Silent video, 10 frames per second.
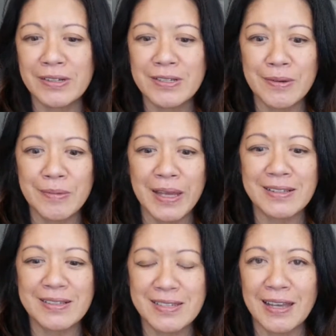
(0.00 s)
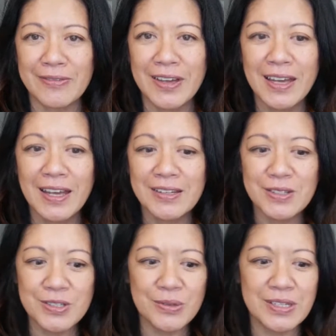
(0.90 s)
to make it safe
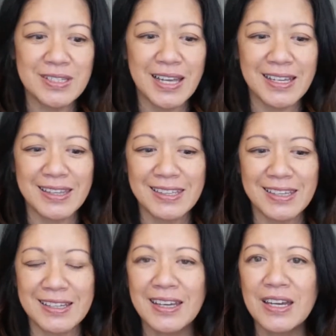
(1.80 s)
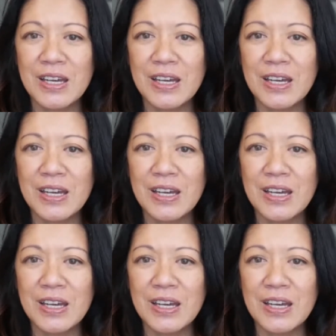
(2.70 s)
to do the second thing,